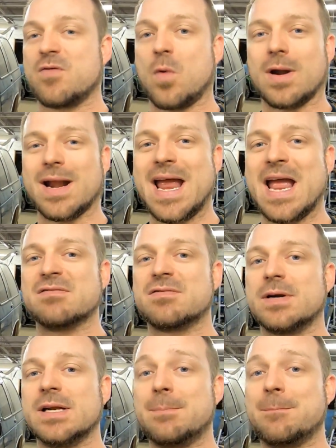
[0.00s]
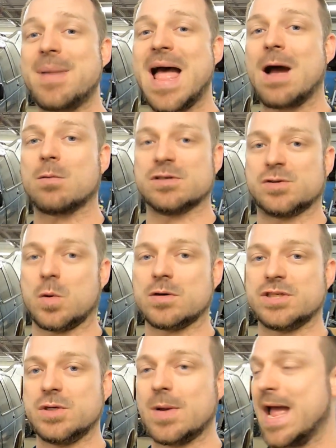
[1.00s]
for every power
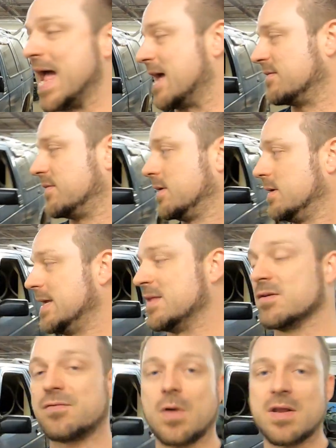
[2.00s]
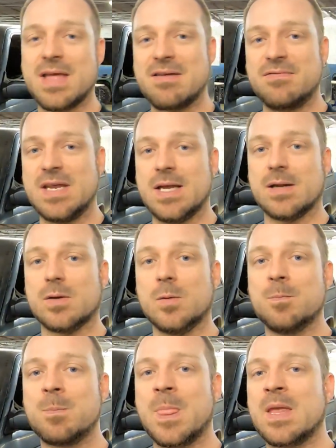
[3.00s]
source you have in the front of that vehicle.
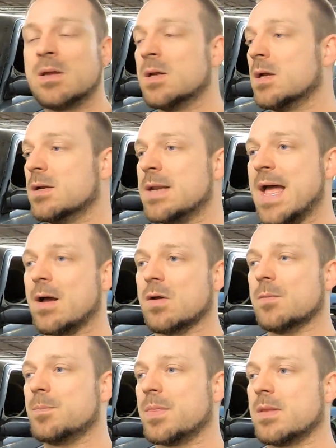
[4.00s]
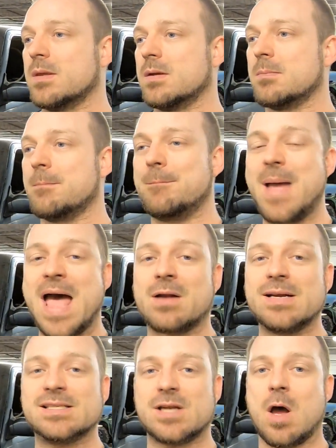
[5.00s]
Now,
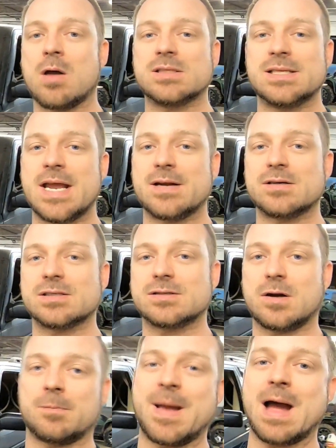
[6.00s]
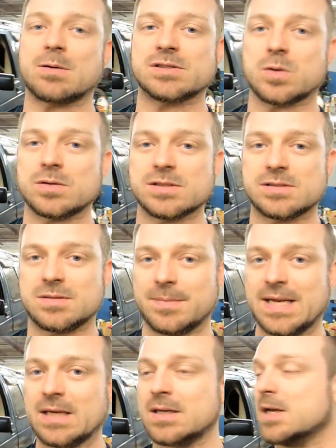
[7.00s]
batteries and alternators are power sources to
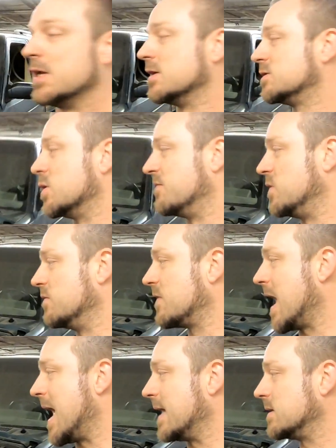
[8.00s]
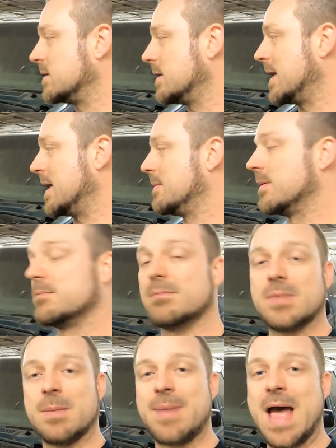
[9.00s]
me. So if you've got
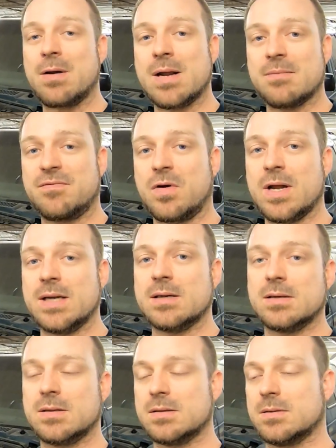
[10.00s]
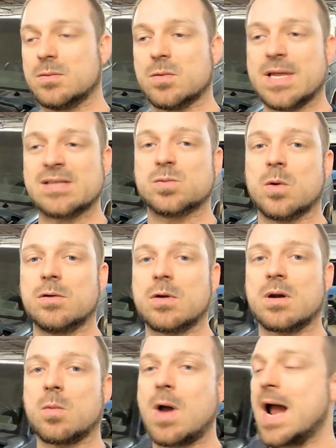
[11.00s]
a battery up front, well, that's one
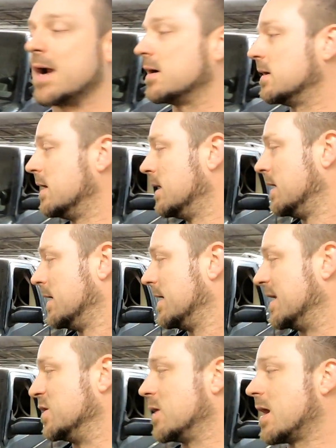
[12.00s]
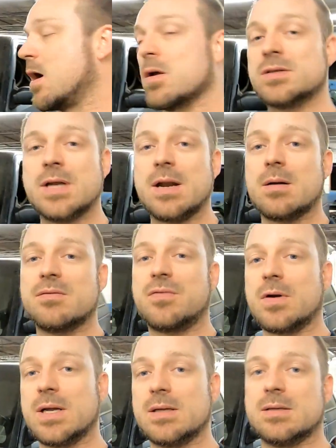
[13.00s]
run of wire, and you got an alternator up
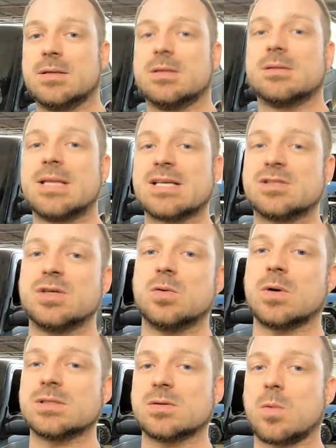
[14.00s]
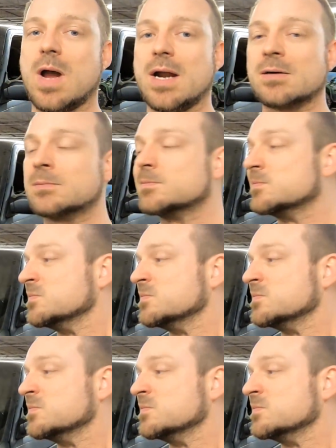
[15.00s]
front, that's two runs of wire.